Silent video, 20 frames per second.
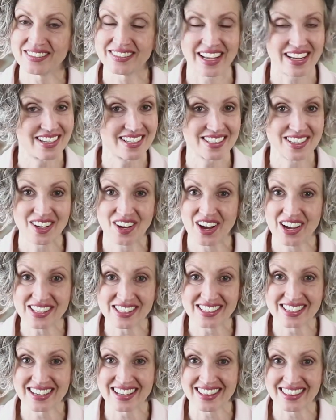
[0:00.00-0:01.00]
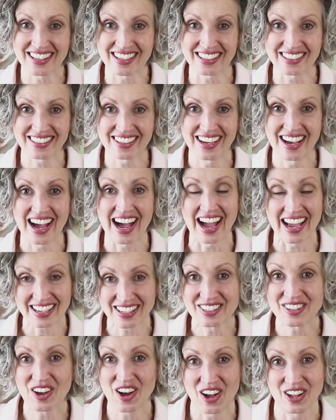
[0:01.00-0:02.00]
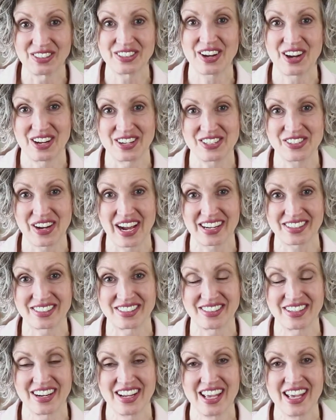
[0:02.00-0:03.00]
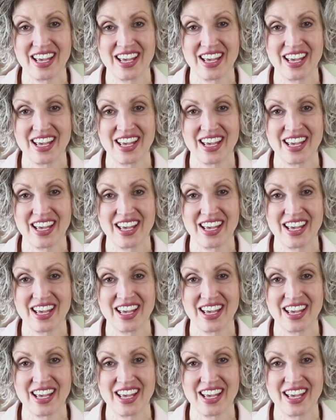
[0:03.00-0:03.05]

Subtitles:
That doesn't cost anything. I can call a contractor.